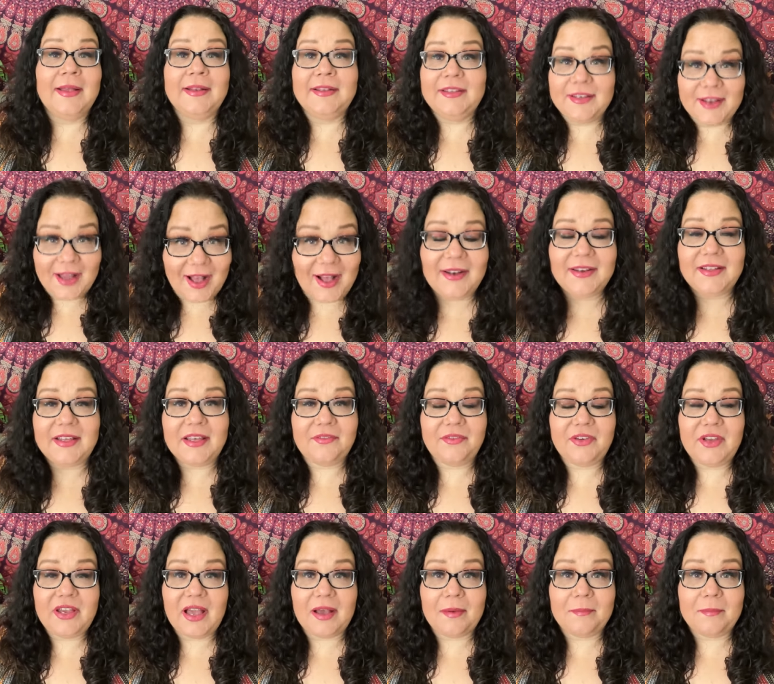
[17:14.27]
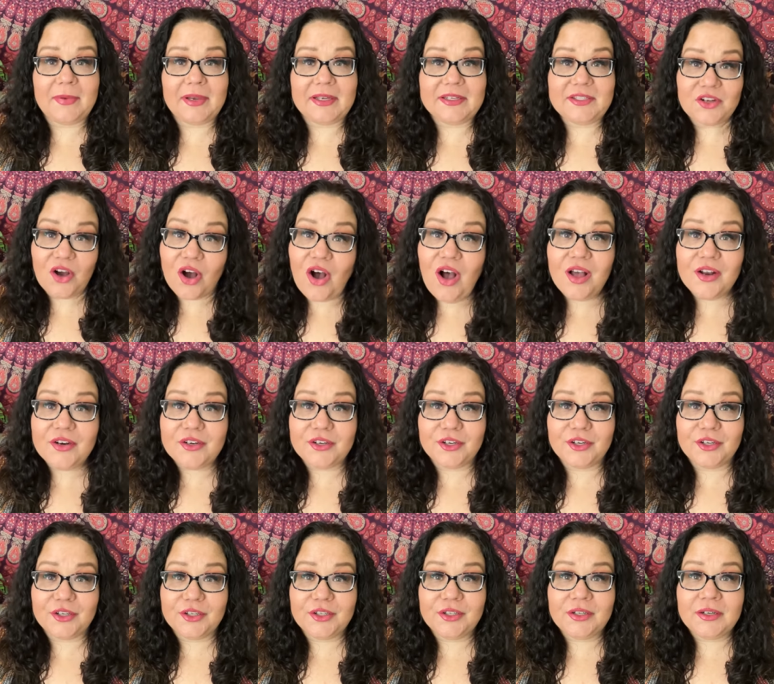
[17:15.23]
not giving up my
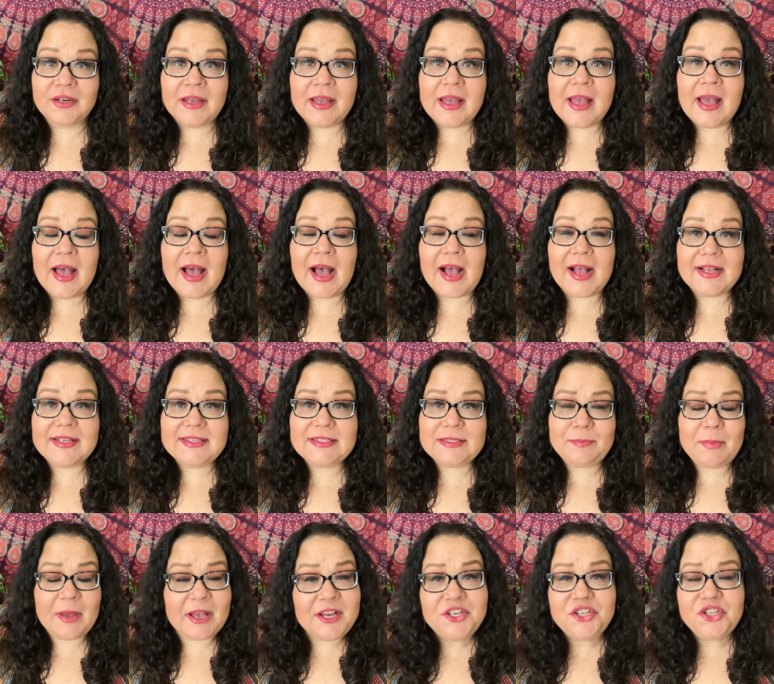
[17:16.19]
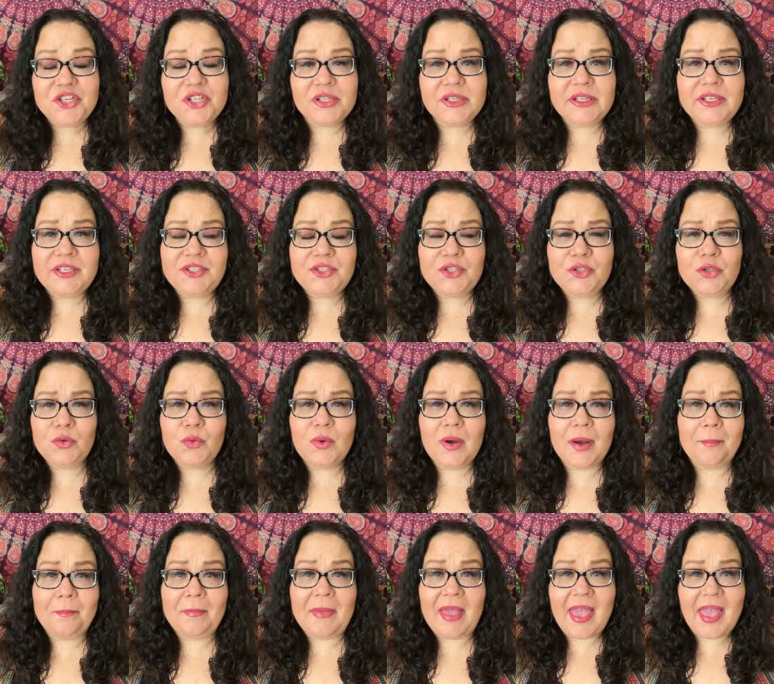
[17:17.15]
daughter, especially to
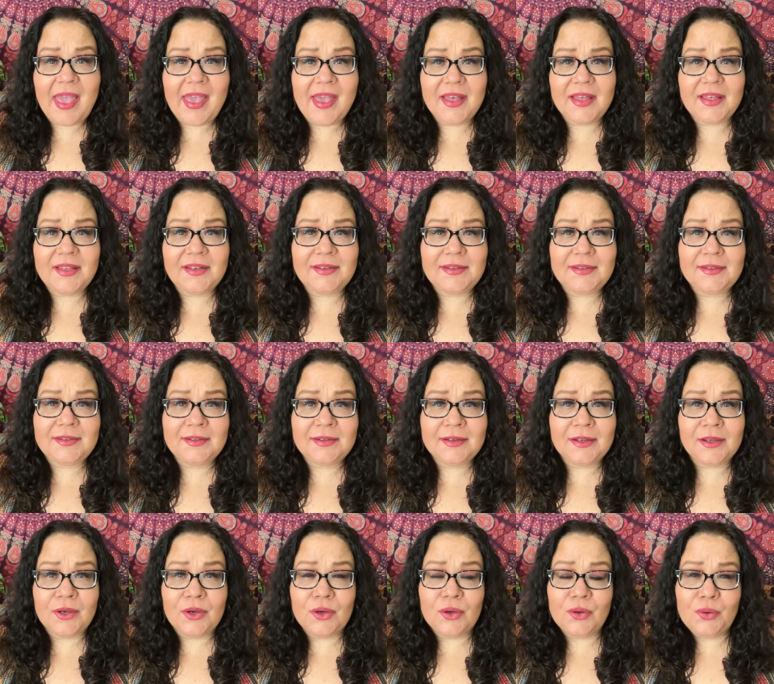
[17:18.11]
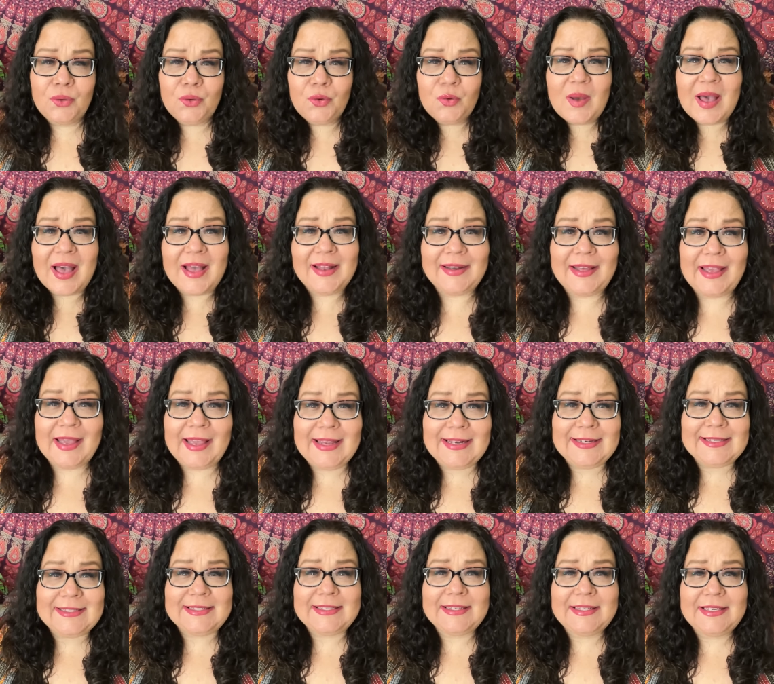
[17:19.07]
a man who at
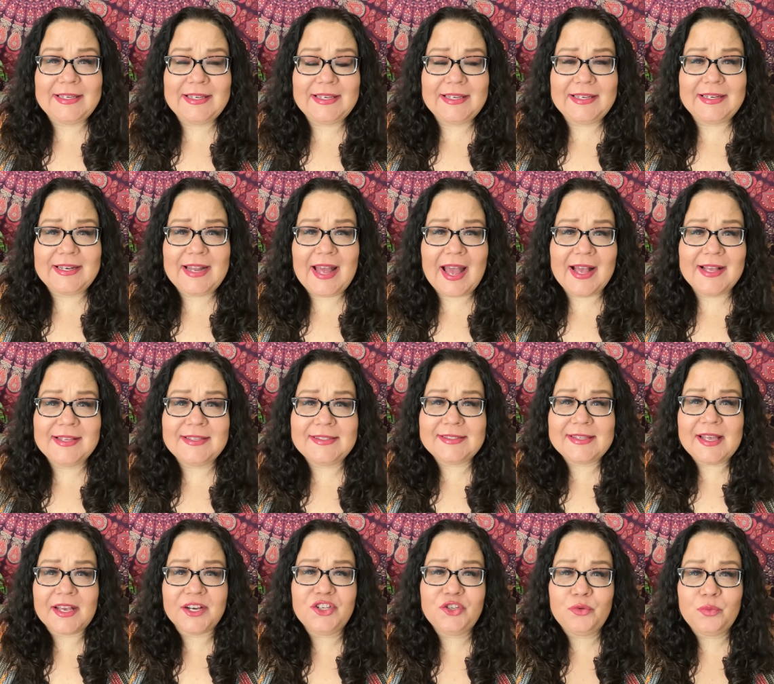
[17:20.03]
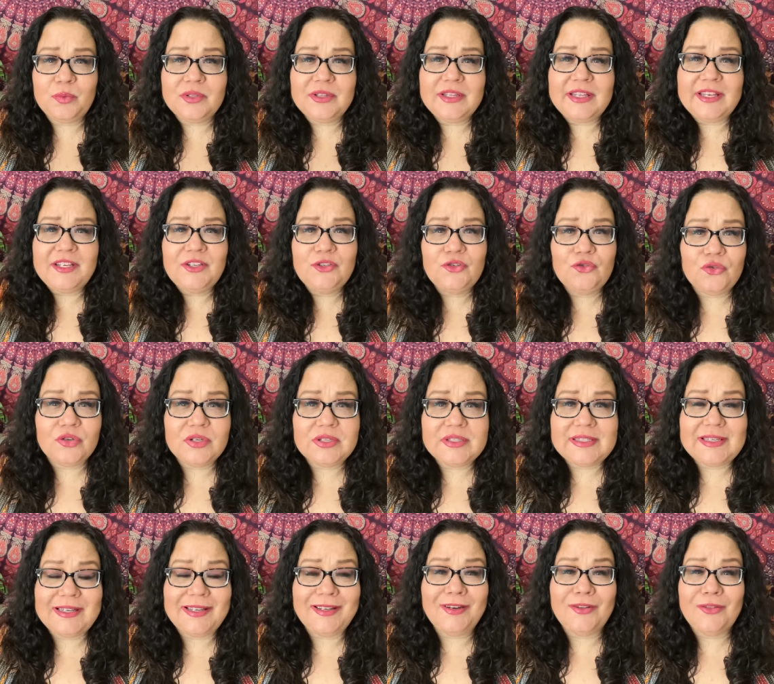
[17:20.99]
18 has sexual
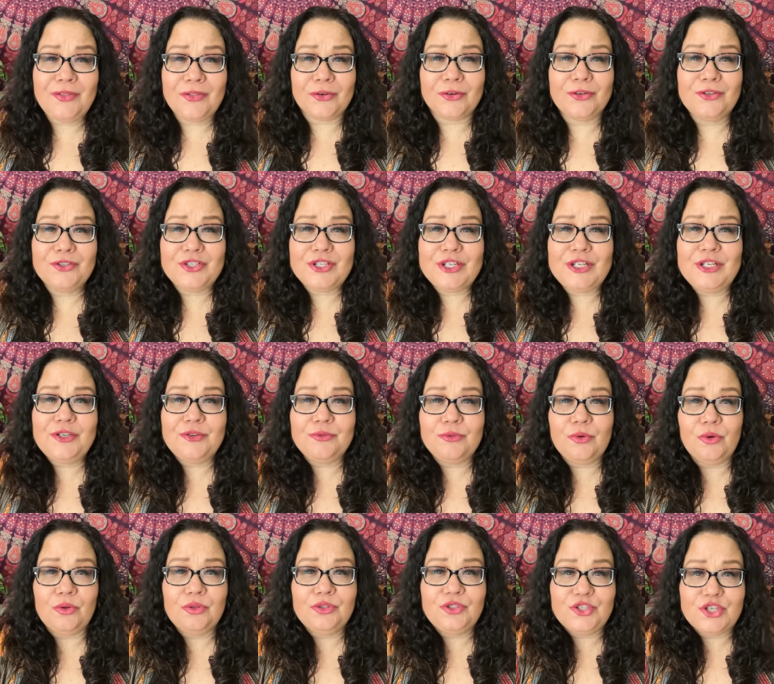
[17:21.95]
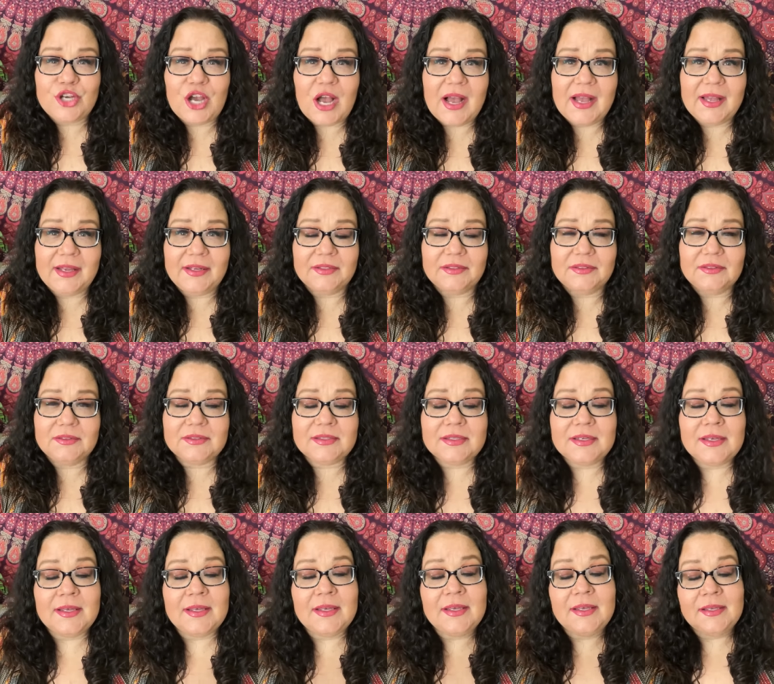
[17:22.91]
interest in a 13-year-old child.
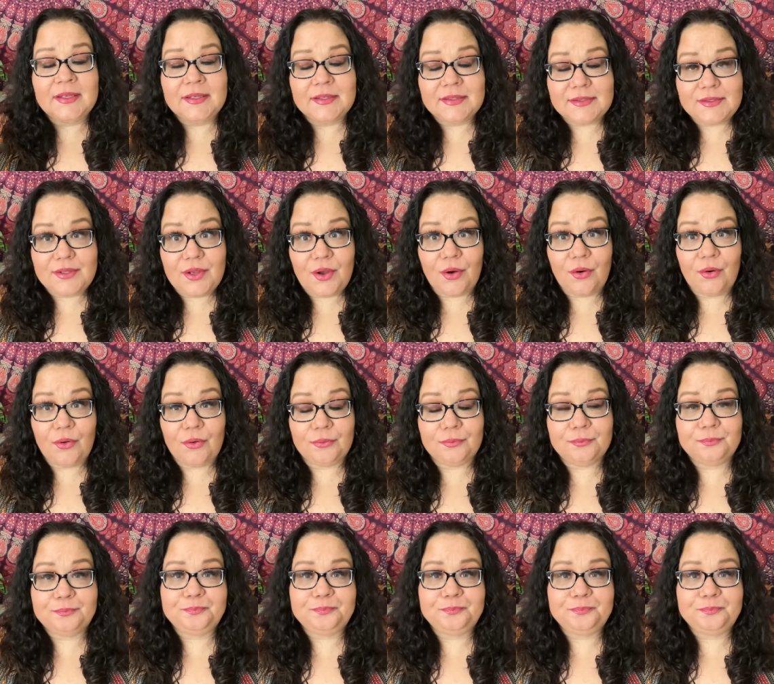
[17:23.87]
So,